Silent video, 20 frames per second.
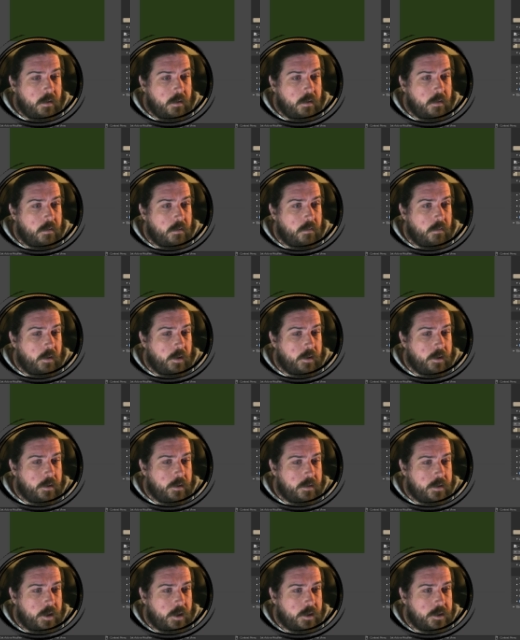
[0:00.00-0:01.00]
So I'll add a new
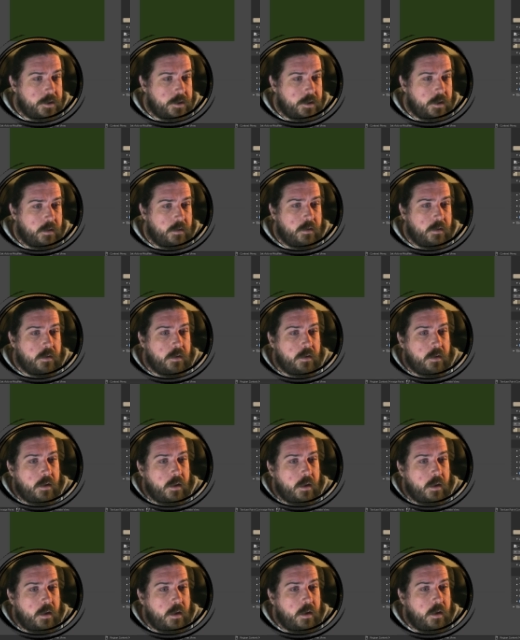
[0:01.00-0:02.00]
texture
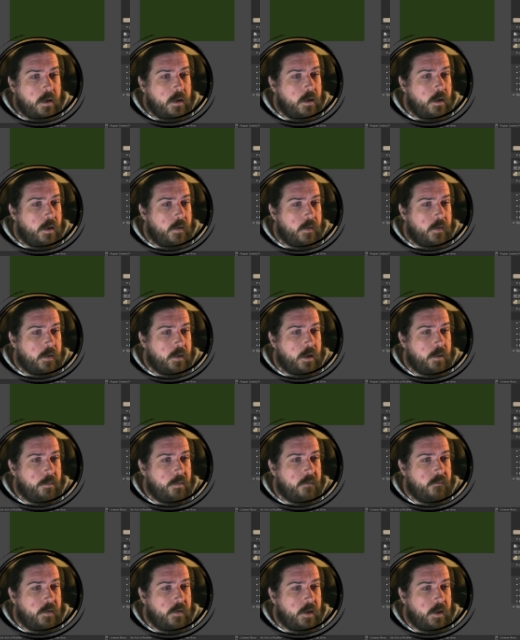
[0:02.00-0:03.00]
and then come
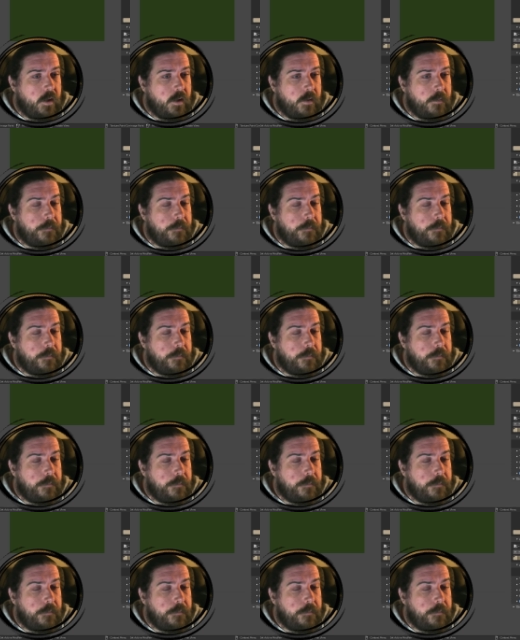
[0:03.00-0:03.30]
over here,